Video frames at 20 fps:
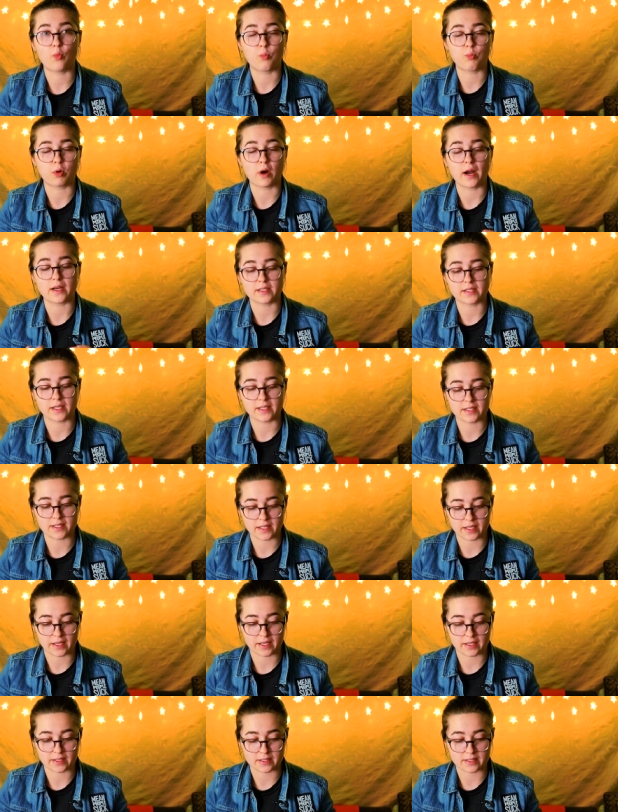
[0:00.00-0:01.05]
process
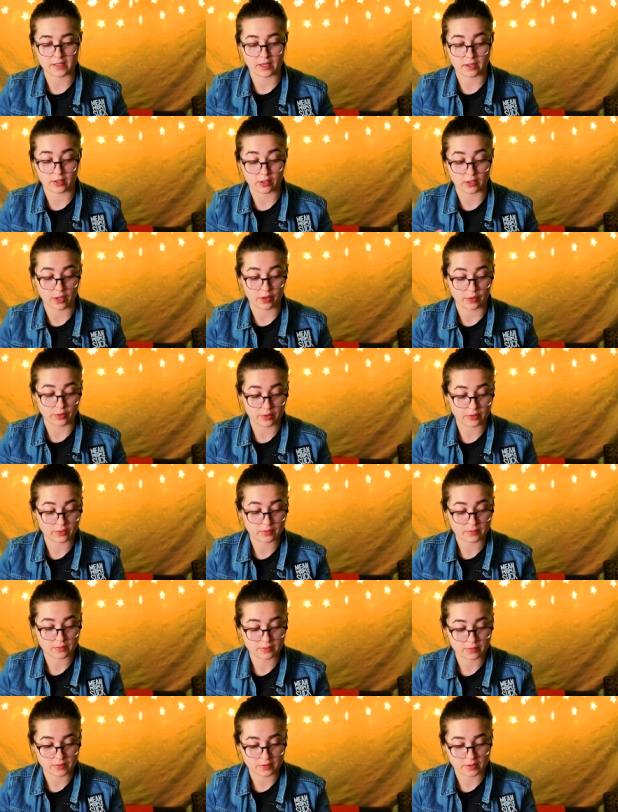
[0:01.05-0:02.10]
things alone.
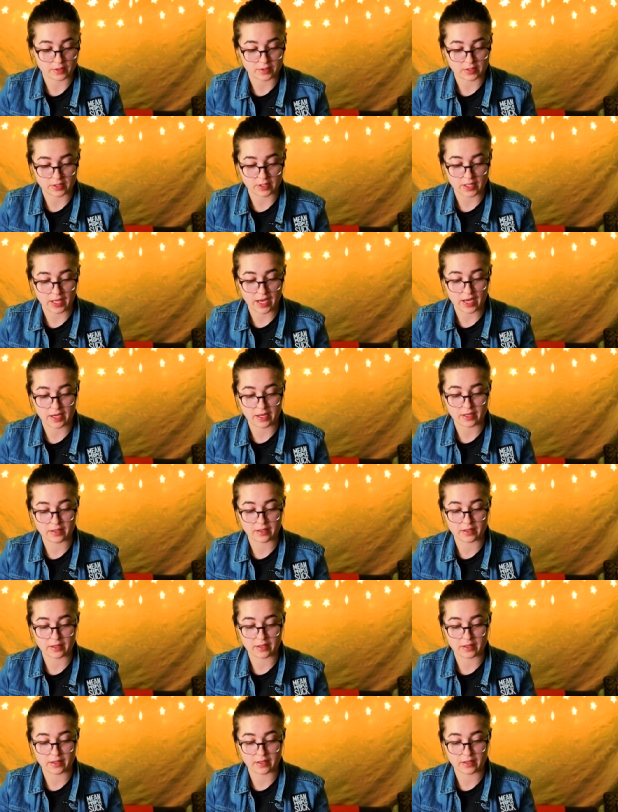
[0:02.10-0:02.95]
There's a lot,